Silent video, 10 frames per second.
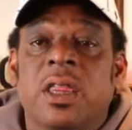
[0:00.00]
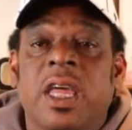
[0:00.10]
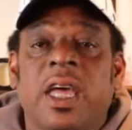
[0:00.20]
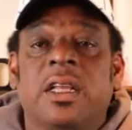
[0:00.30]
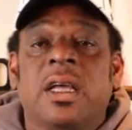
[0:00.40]

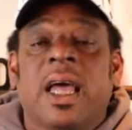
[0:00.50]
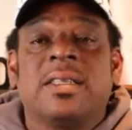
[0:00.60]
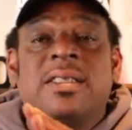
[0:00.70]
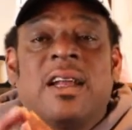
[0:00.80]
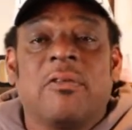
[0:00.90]
then
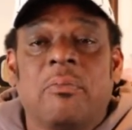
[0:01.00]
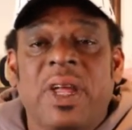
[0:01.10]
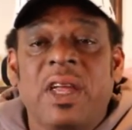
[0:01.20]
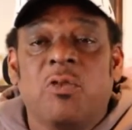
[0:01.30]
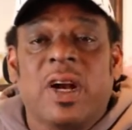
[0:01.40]
instead of
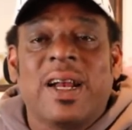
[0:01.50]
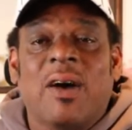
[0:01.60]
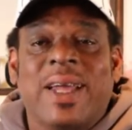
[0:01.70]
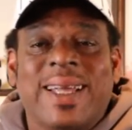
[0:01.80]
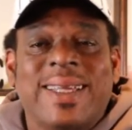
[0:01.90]
me running
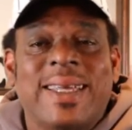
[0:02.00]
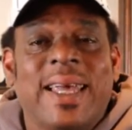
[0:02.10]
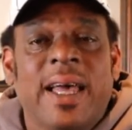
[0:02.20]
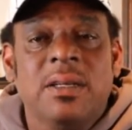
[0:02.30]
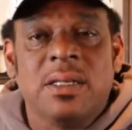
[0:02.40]
out and
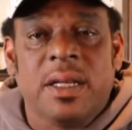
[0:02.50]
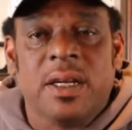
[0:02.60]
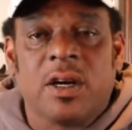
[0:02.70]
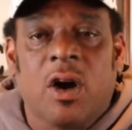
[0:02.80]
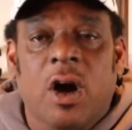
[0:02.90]
canceling
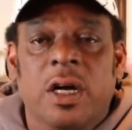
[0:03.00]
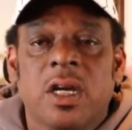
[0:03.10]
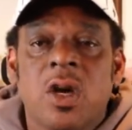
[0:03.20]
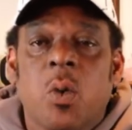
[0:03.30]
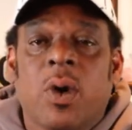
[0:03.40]
the card,
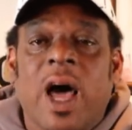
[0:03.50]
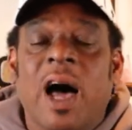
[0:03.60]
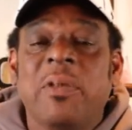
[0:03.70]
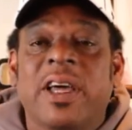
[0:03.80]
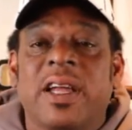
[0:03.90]
what
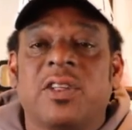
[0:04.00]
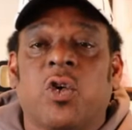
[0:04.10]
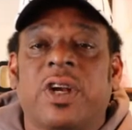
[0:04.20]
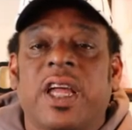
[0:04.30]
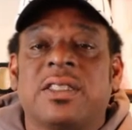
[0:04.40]
I'm looking at
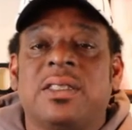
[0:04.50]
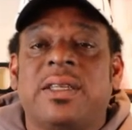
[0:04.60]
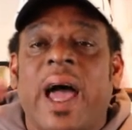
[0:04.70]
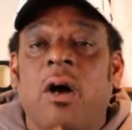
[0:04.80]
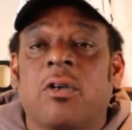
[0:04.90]
doing is
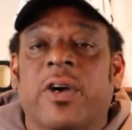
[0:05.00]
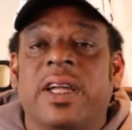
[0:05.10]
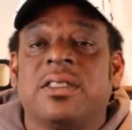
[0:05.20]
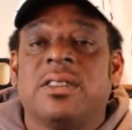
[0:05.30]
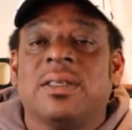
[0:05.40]

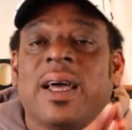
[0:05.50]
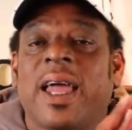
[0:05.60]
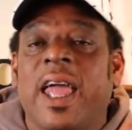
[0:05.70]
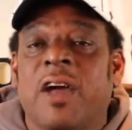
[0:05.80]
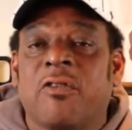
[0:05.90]
downgrading to the
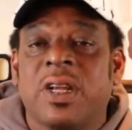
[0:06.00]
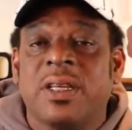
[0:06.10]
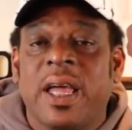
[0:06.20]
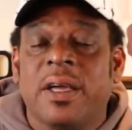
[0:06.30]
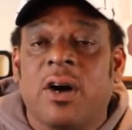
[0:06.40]

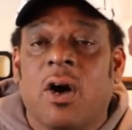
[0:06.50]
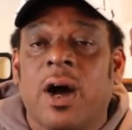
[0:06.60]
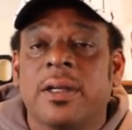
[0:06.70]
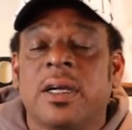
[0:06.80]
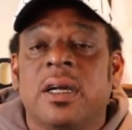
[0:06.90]
Everyday card.